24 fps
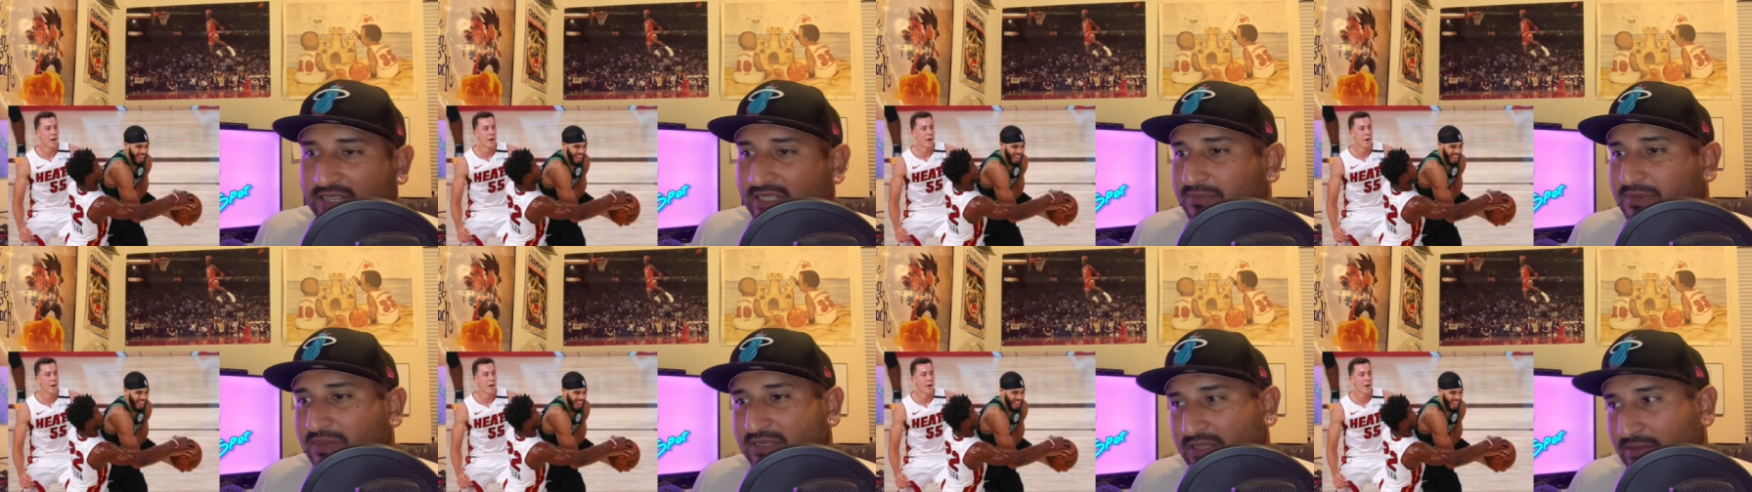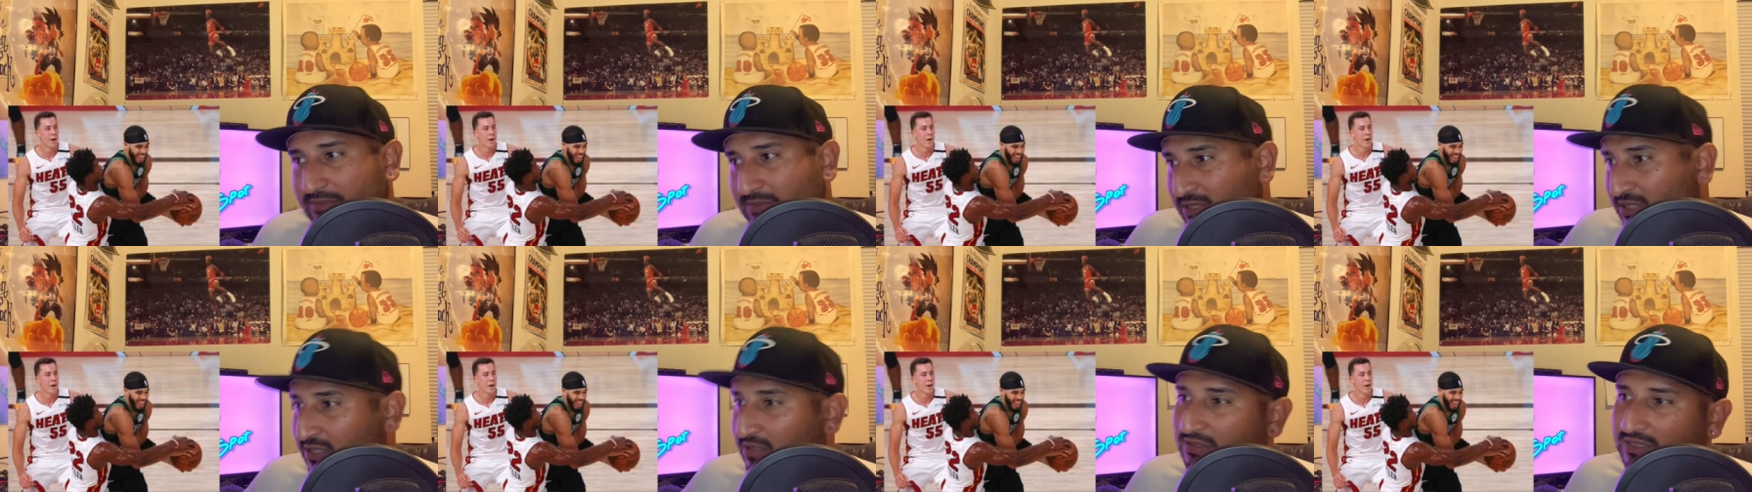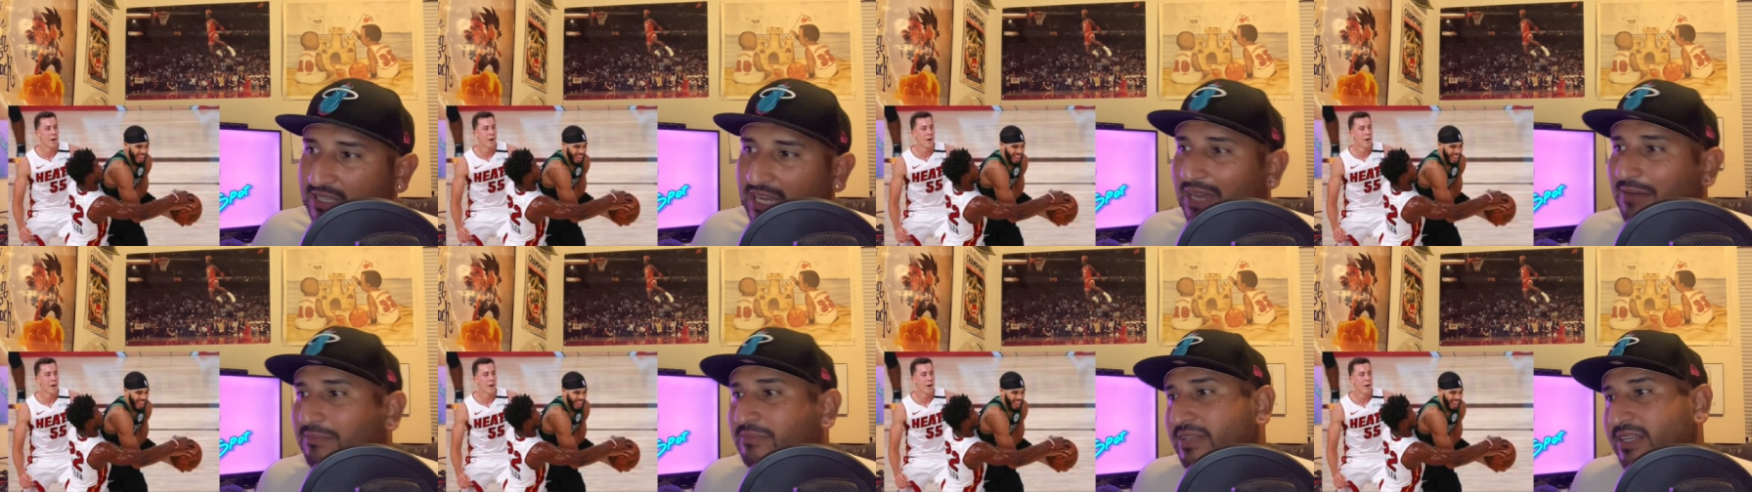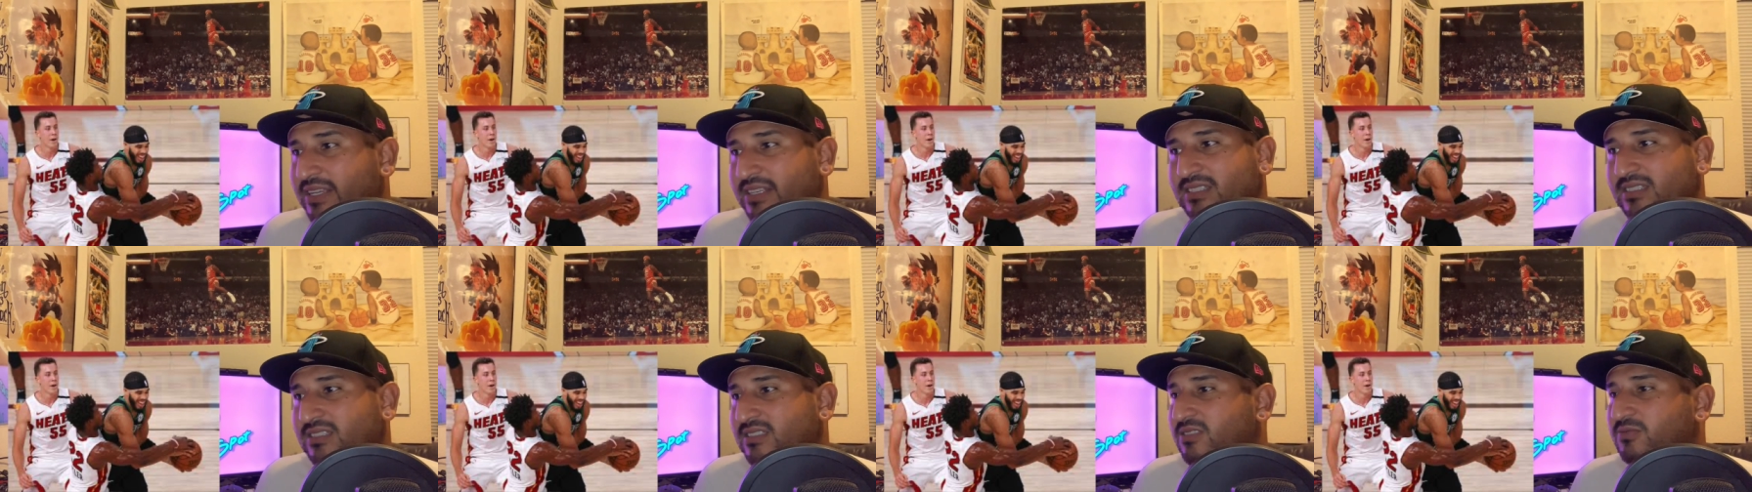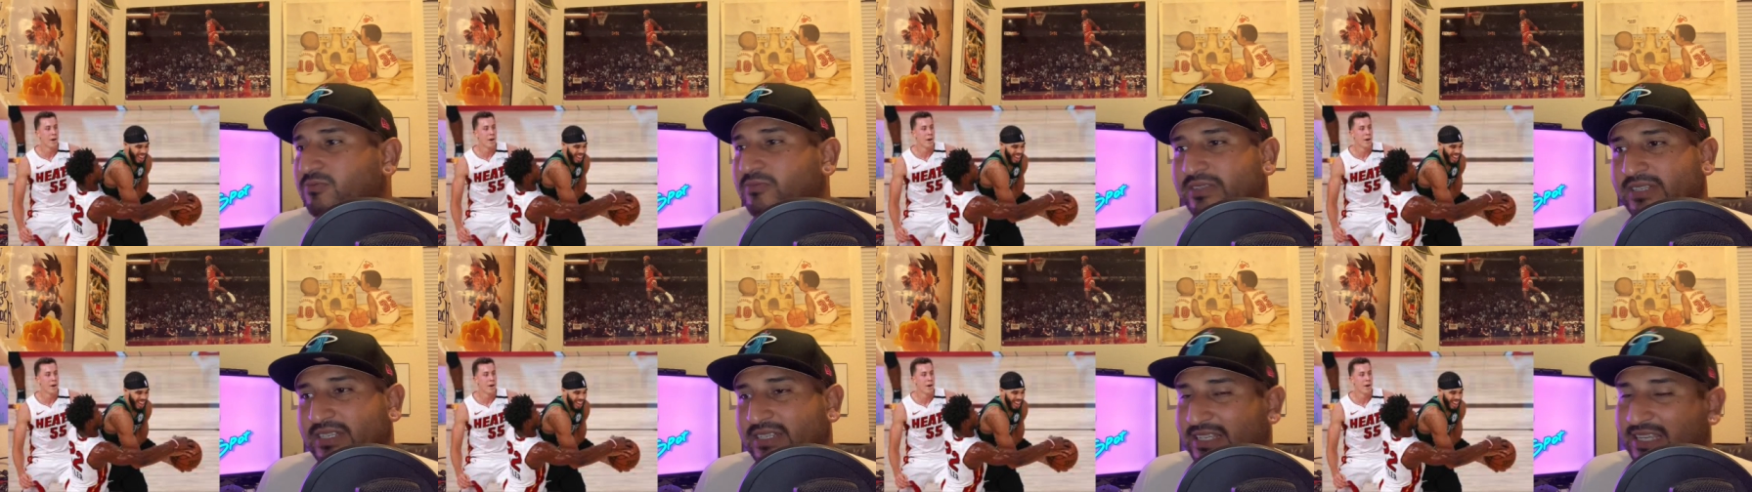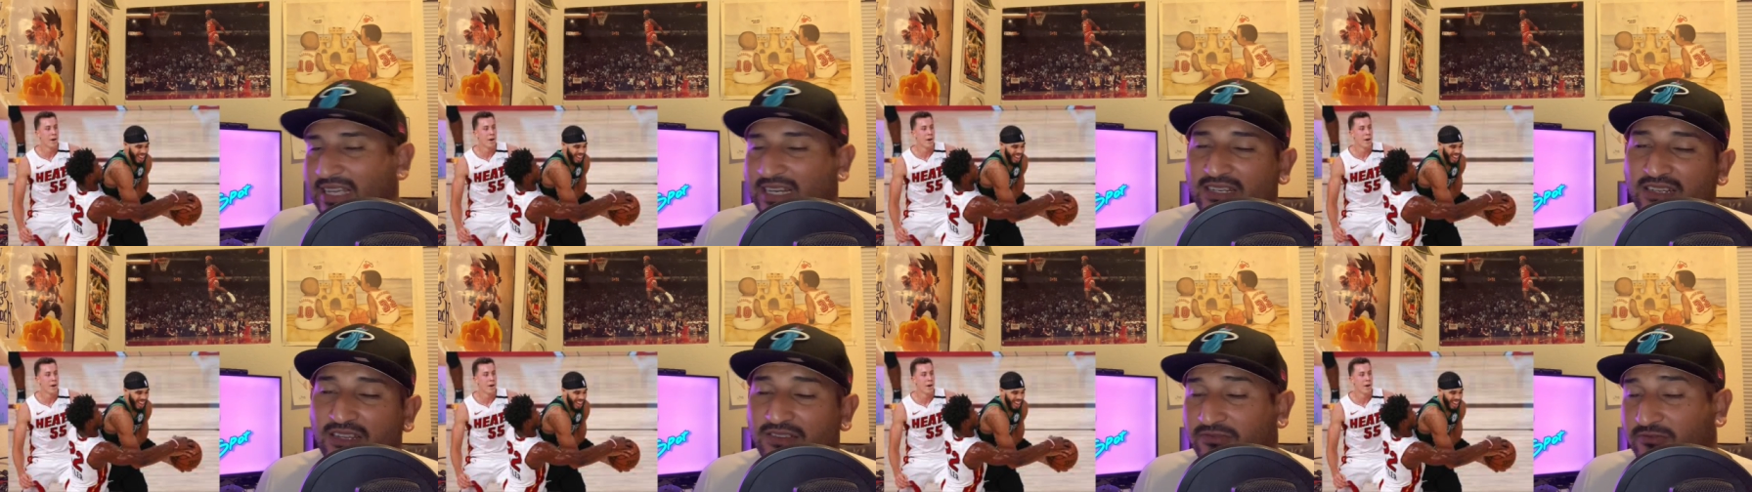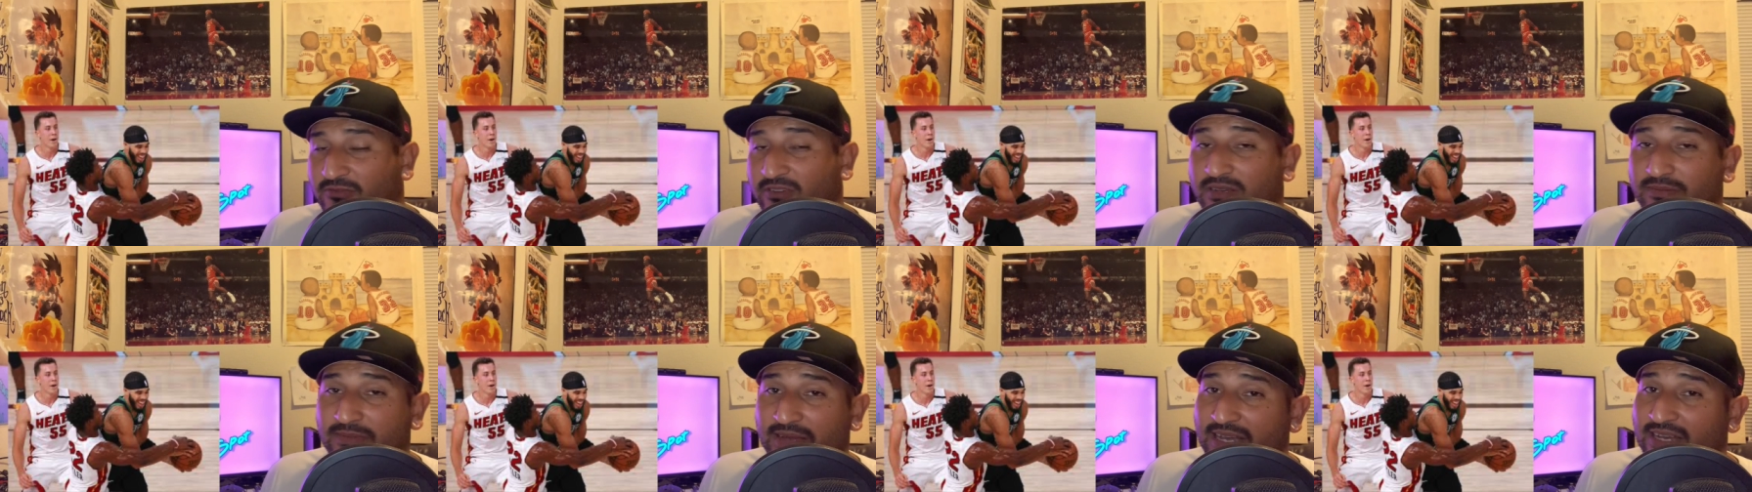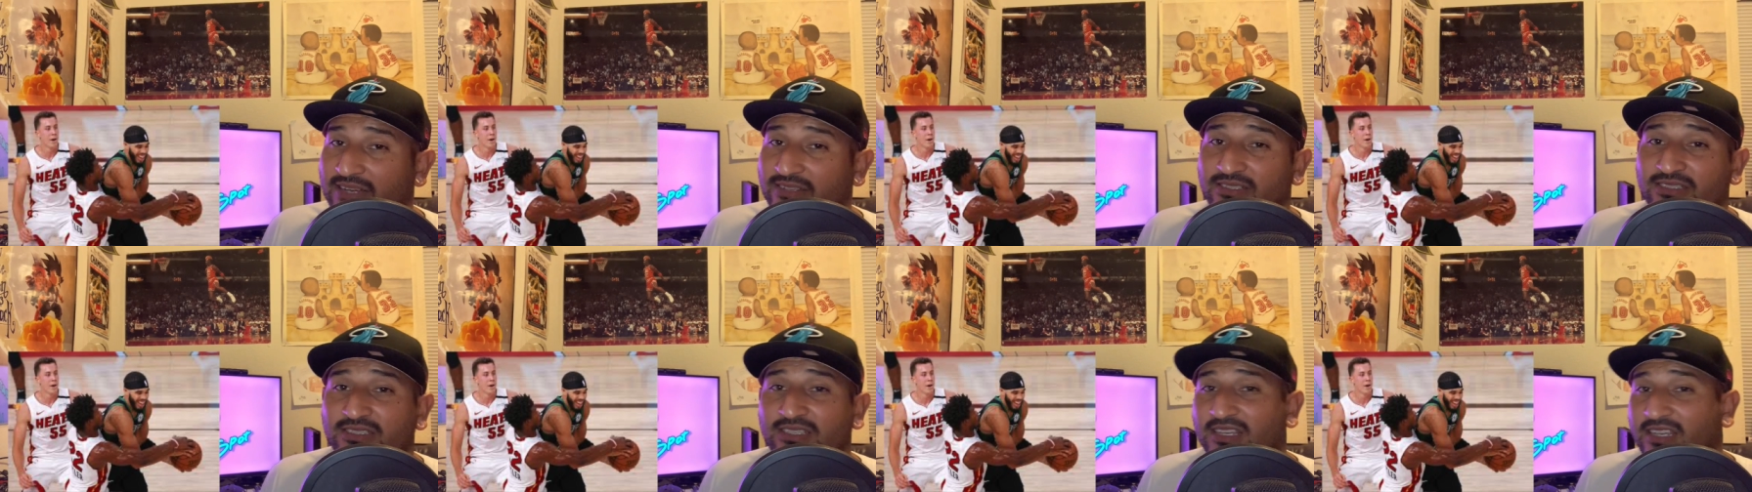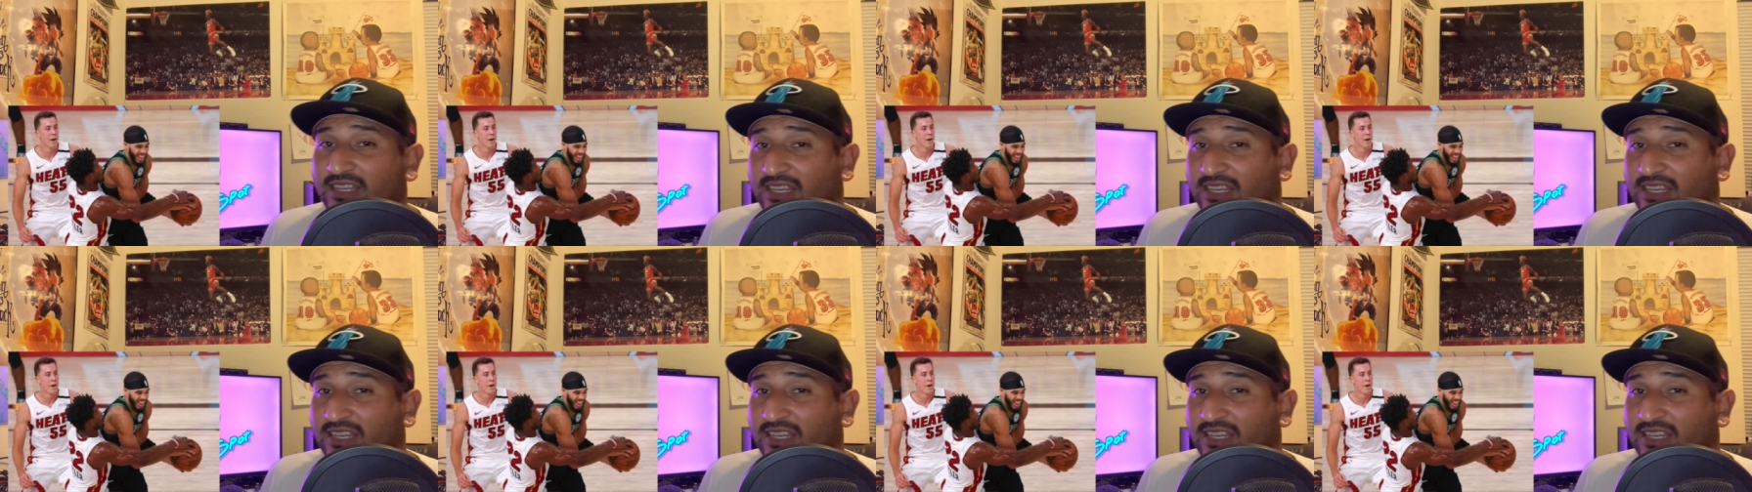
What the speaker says: but the two top things is we didn't get enough rebounds